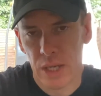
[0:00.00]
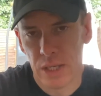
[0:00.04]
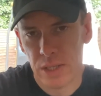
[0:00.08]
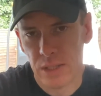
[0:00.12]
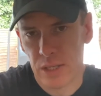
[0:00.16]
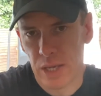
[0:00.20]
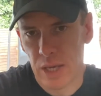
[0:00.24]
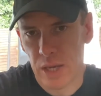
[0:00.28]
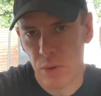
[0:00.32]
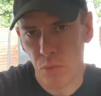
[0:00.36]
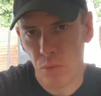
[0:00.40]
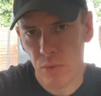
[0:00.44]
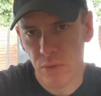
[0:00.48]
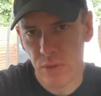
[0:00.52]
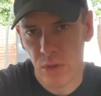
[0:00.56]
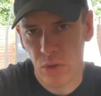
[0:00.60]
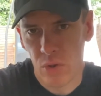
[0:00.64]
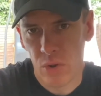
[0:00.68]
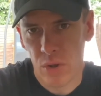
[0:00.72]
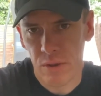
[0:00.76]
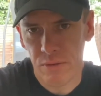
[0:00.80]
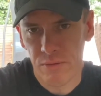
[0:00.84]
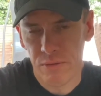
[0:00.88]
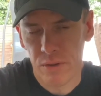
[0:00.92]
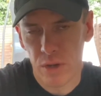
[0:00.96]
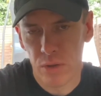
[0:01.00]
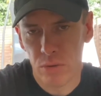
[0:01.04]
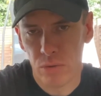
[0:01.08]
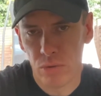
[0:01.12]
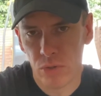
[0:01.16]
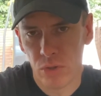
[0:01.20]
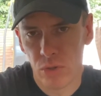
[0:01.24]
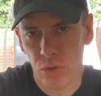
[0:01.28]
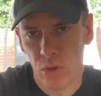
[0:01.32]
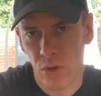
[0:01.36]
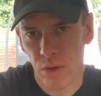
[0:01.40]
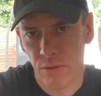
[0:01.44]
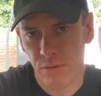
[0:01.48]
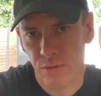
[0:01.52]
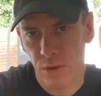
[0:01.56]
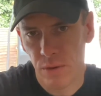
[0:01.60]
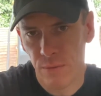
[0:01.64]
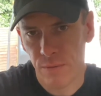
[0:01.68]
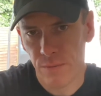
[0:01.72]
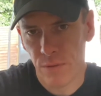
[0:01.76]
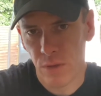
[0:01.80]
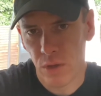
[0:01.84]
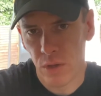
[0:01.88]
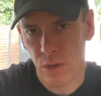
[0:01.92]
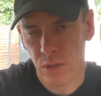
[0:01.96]
Same with the iPhones,
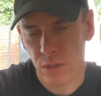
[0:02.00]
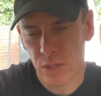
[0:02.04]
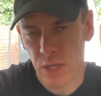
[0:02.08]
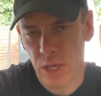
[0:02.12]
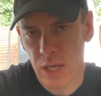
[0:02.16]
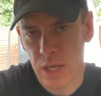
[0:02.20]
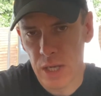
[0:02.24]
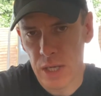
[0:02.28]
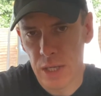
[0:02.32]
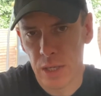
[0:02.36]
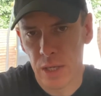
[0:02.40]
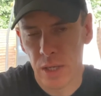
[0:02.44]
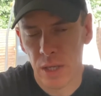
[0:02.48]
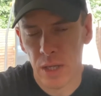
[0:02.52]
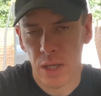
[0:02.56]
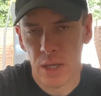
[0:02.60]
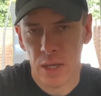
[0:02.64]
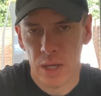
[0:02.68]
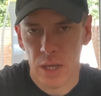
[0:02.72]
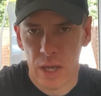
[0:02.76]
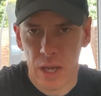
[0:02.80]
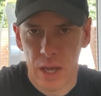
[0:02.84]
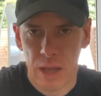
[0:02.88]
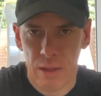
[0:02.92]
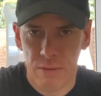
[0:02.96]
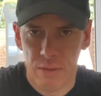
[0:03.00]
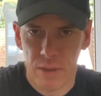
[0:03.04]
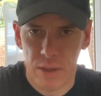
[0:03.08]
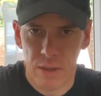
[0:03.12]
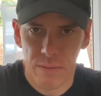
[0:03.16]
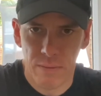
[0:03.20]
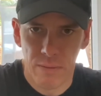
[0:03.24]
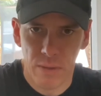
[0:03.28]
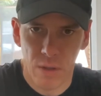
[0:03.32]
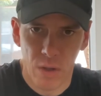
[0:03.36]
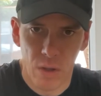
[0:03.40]
iPhone 13 and then